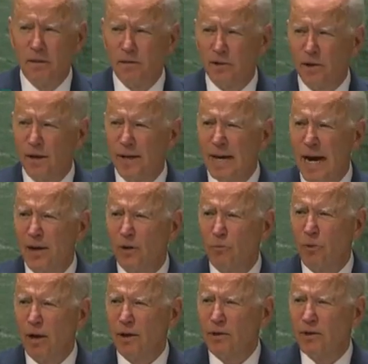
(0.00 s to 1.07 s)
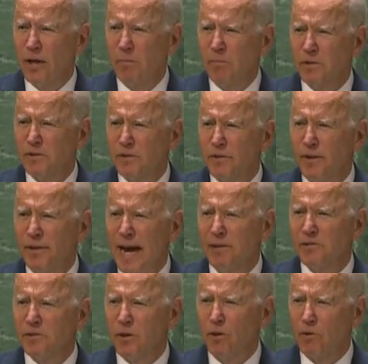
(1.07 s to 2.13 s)
turning out in record numbers to
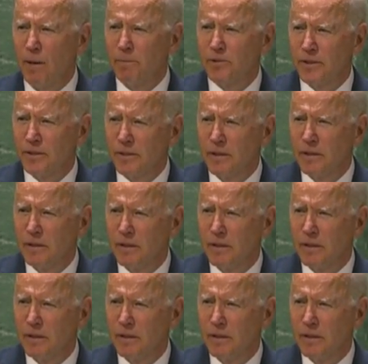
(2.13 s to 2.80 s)
denounce corruption